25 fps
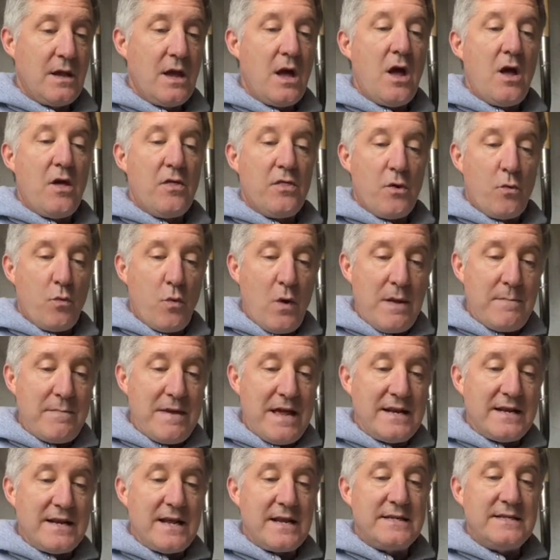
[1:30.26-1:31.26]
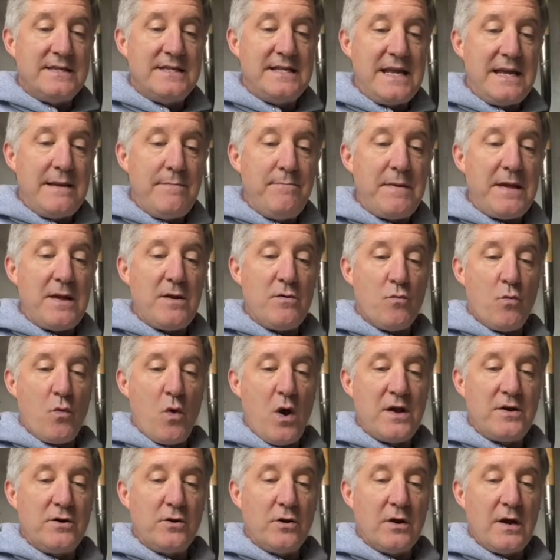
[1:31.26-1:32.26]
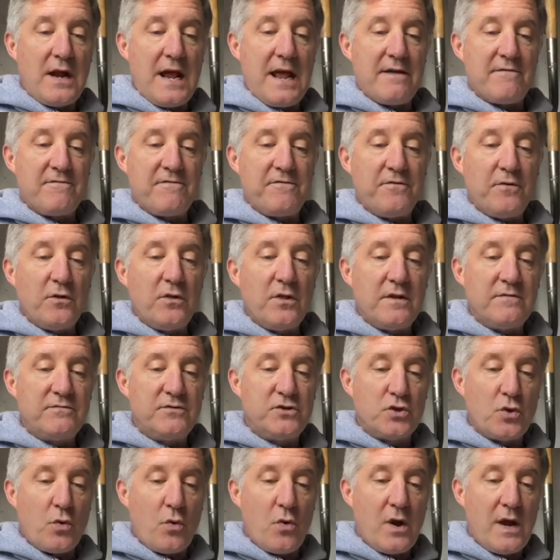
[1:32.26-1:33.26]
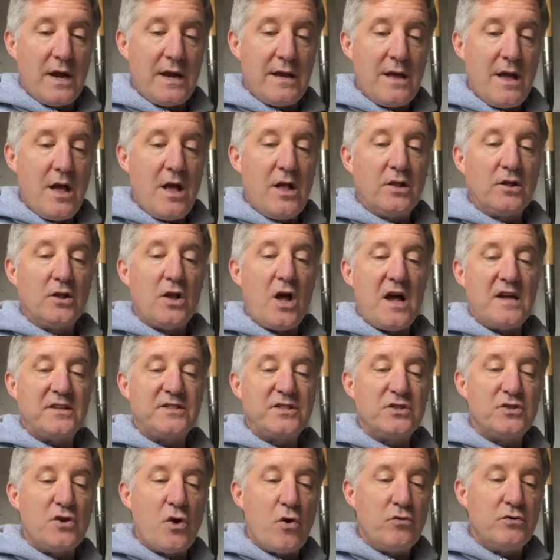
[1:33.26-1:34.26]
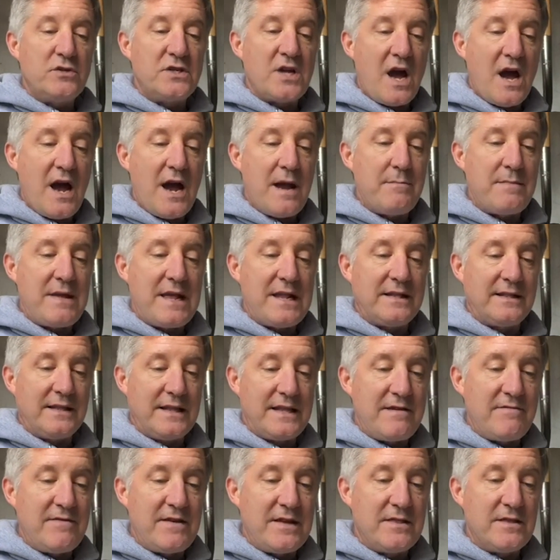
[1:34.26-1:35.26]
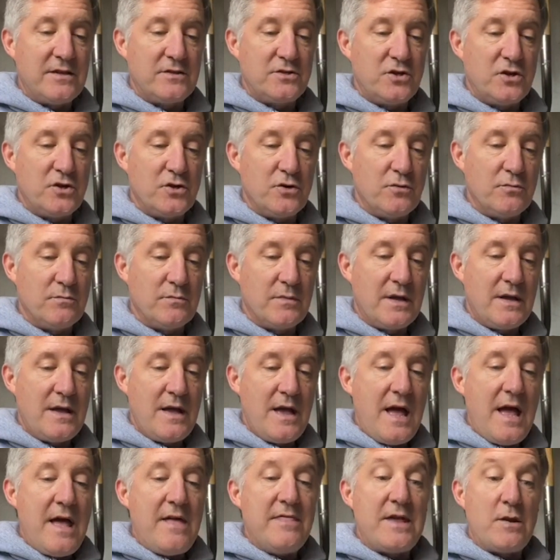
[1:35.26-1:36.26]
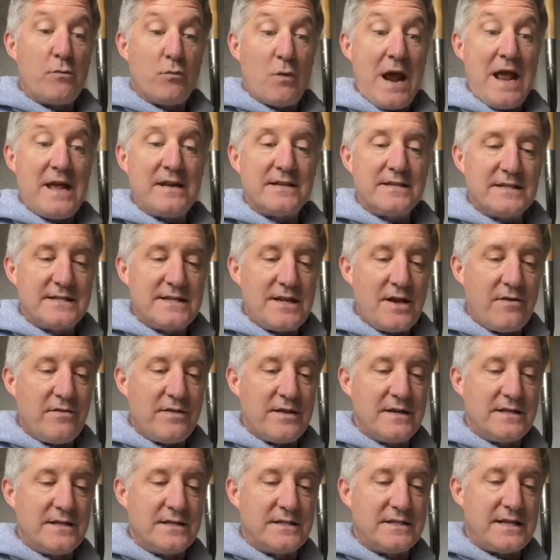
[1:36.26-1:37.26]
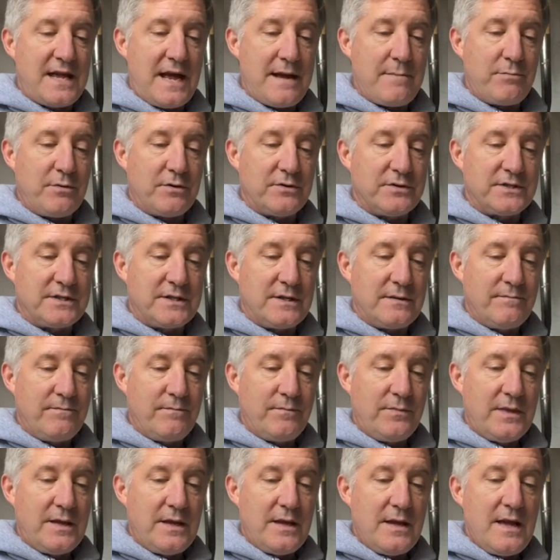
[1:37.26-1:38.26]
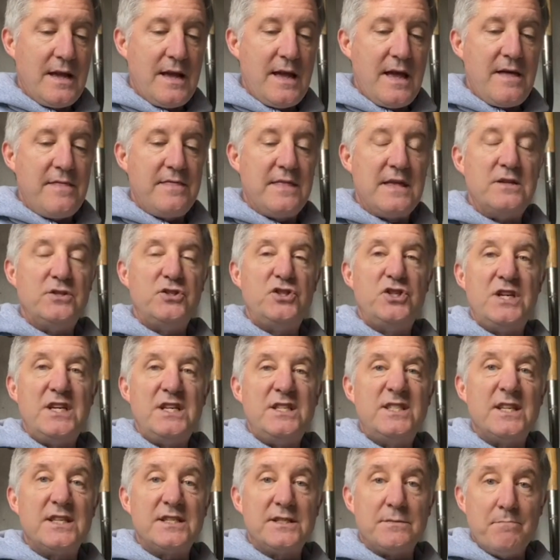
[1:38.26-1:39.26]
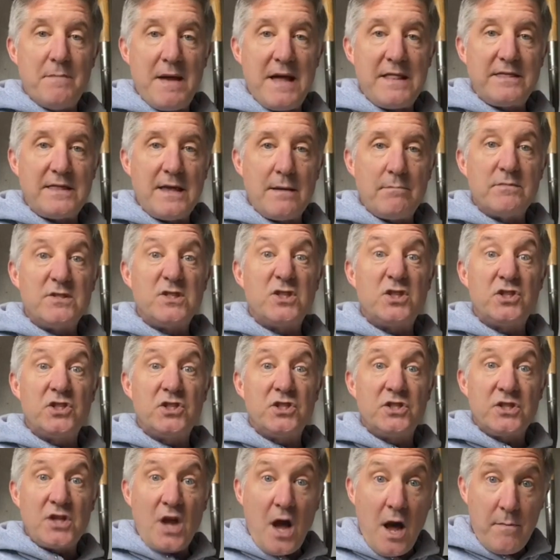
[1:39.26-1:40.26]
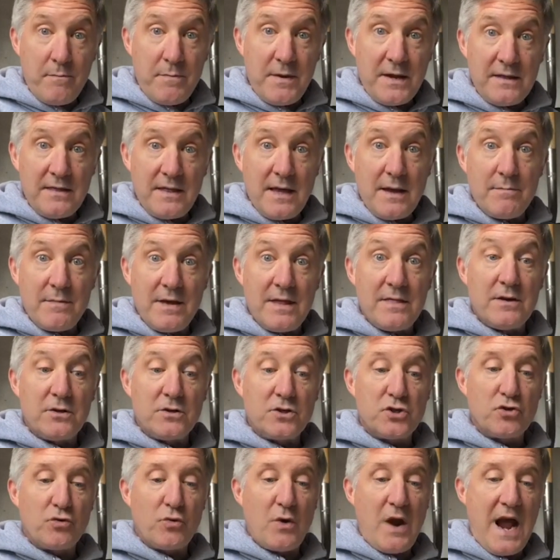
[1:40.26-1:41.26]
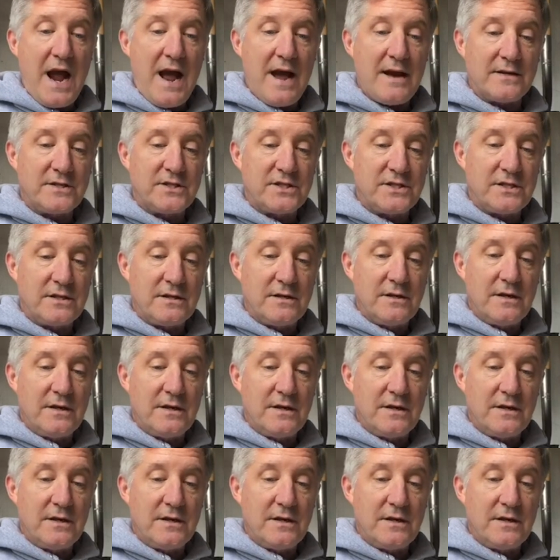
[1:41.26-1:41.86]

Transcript: The women, deep in wonder and full of joy, lost no time in leaving the tomb. They ran to tell the disciples. Then Jesus met them, stopping them in their tracks.